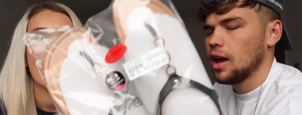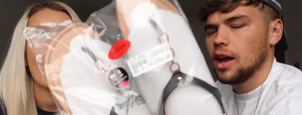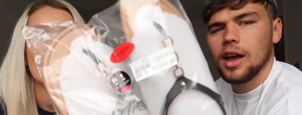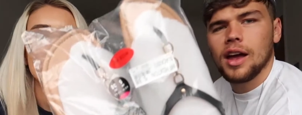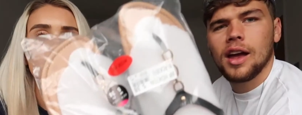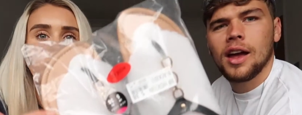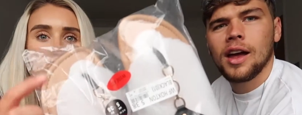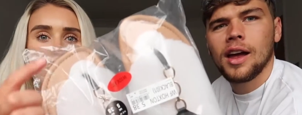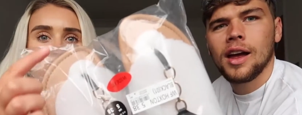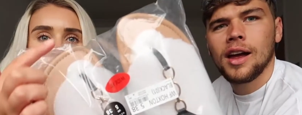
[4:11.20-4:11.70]

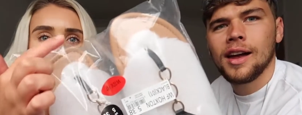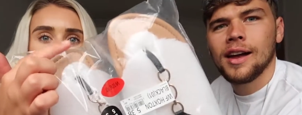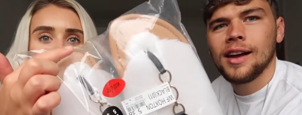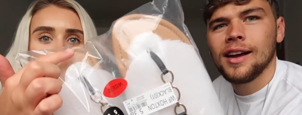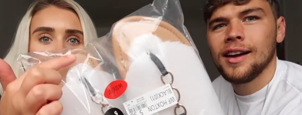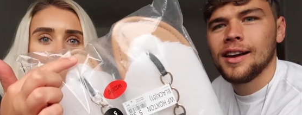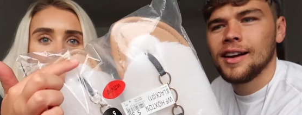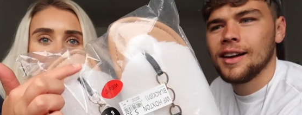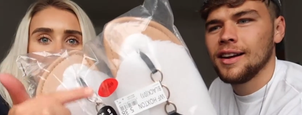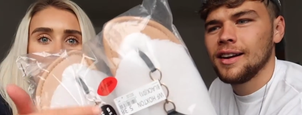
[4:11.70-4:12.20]
Speaker 1: I, just
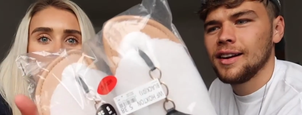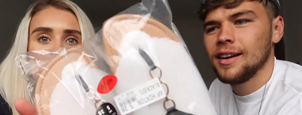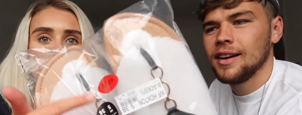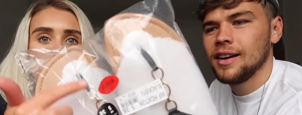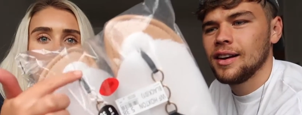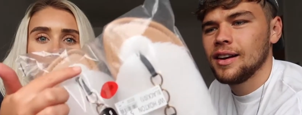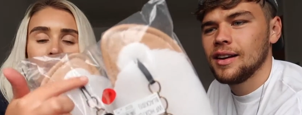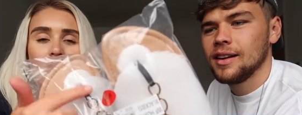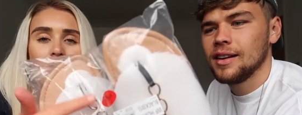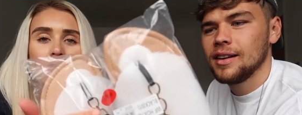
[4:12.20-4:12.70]
don't like
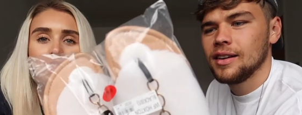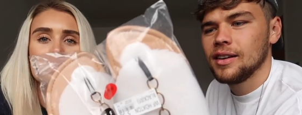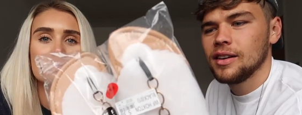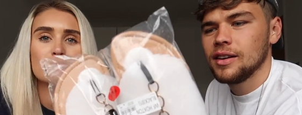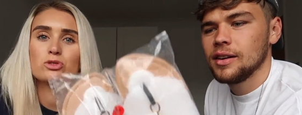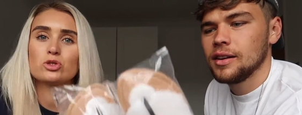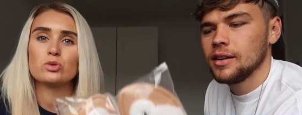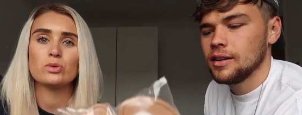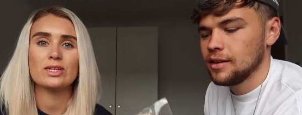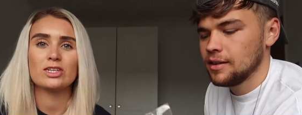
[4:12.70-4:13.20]
when it goes in
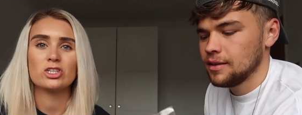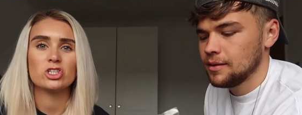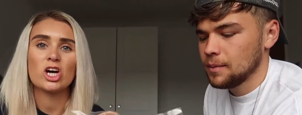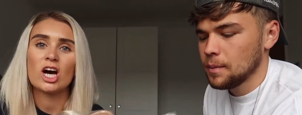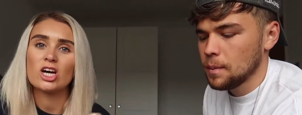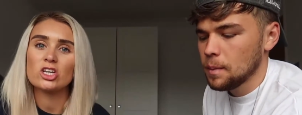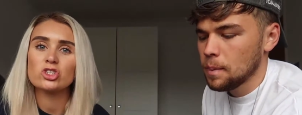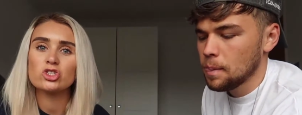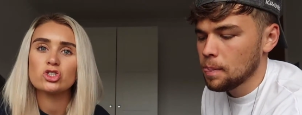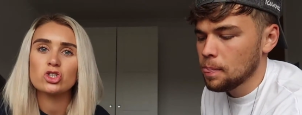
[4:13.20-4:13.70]
between your toe.
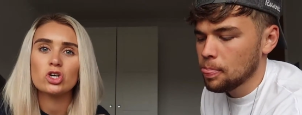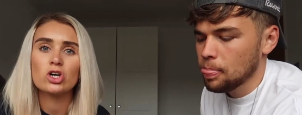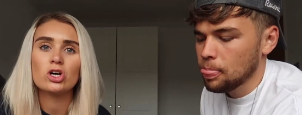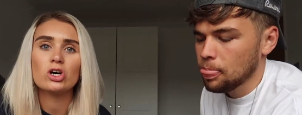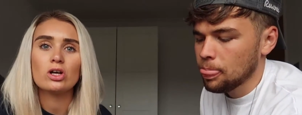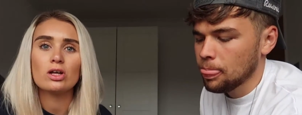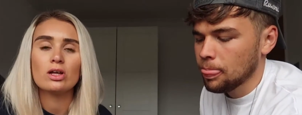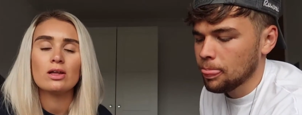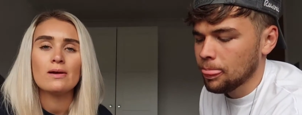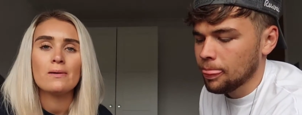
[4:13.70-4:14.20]
I just
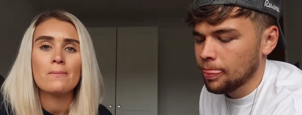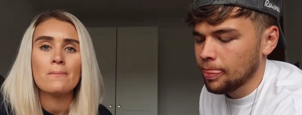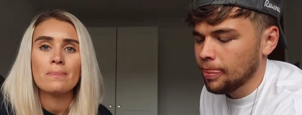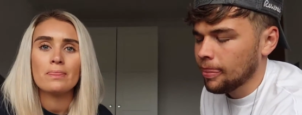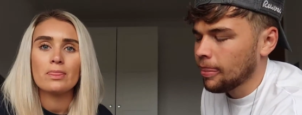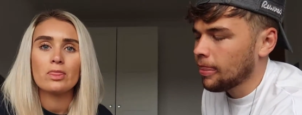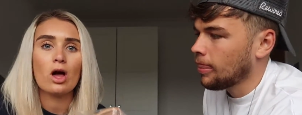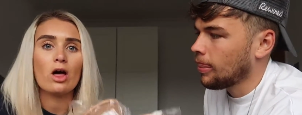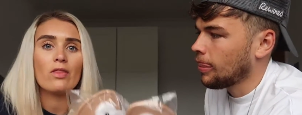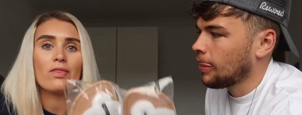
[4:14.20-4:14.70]
don't.
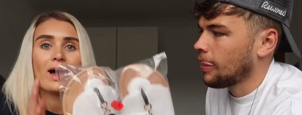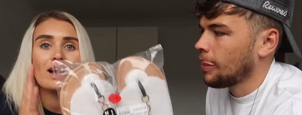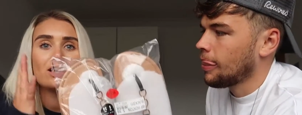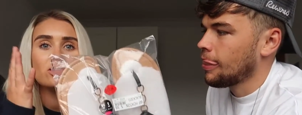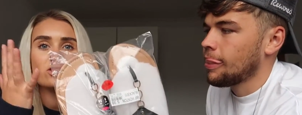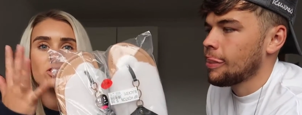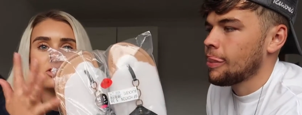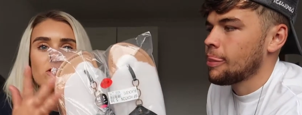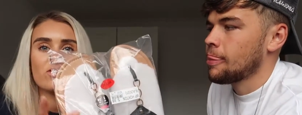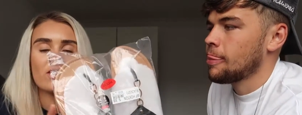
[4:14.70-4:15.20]
Not that I
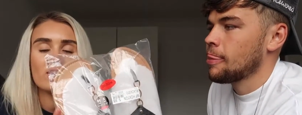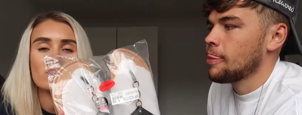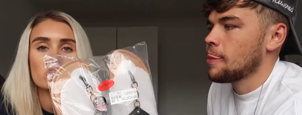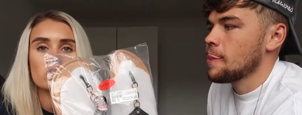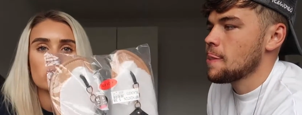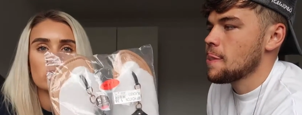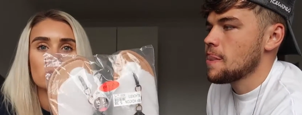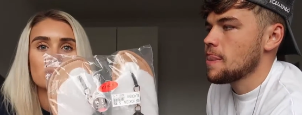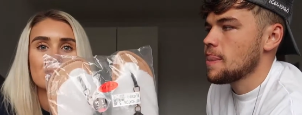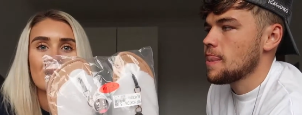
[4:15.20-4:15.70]
think the
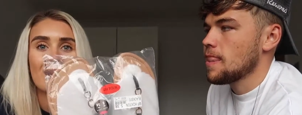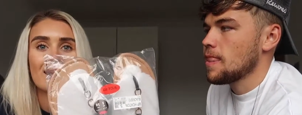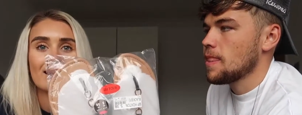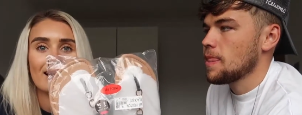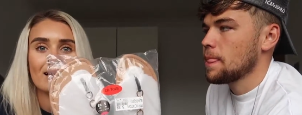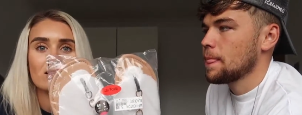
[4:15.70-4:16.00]
shoes aren't